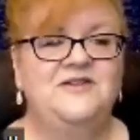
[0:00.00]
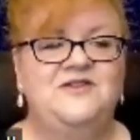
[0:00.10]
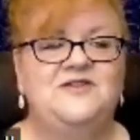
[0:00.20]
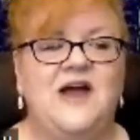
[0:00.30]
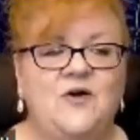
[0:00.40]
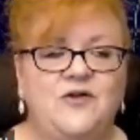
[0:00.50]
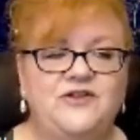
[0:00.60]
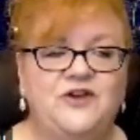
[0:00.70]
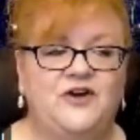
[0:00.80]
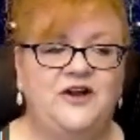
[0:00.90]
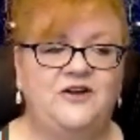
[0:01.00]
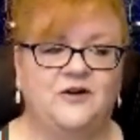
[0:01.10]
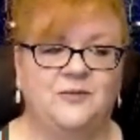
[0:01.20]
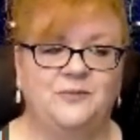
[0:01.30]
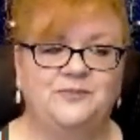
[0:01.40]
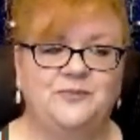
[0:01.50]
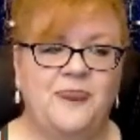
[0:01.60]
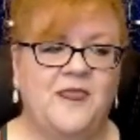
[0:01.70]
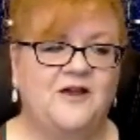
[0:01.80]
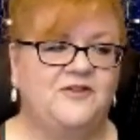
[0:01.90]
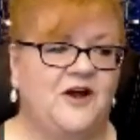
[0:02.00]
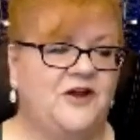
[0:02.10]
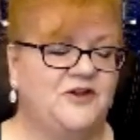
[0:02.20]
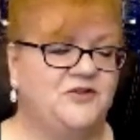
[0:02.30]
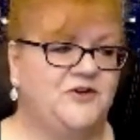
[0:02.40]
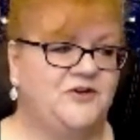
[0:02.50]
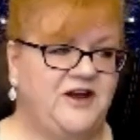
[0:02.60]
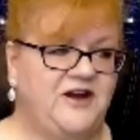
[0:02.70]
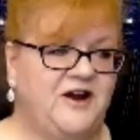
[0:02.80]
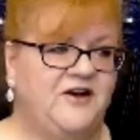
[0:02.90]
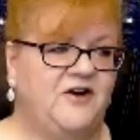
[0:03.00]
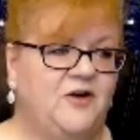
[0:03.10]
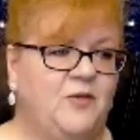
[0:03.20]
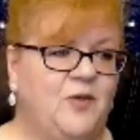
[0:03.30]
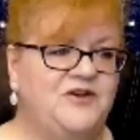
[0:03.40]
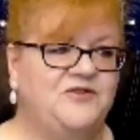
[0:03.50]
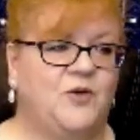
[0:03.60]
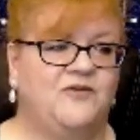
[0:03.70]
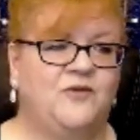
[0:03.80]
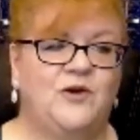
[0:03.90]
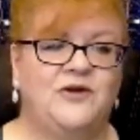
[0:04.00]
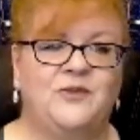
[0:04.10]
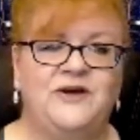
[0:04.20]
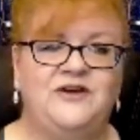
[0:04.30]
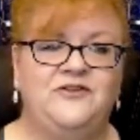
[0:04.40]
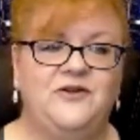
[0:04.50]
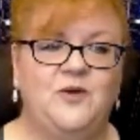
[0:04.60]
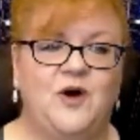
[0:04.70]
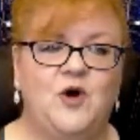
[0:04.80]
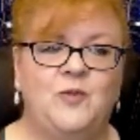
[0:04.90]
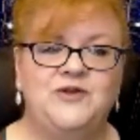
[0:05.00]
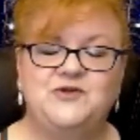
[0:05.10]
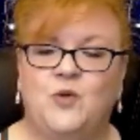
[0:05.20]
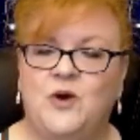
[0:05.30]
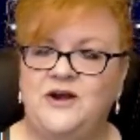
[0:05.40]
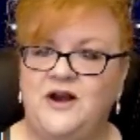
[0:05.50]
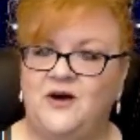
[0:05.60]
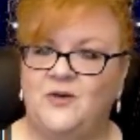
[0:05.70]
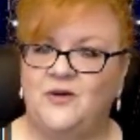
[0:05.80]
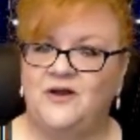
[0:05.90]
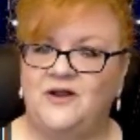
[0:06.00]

South is our dealer. South has 15 high card points, 4-4-3-2, opens 1 no.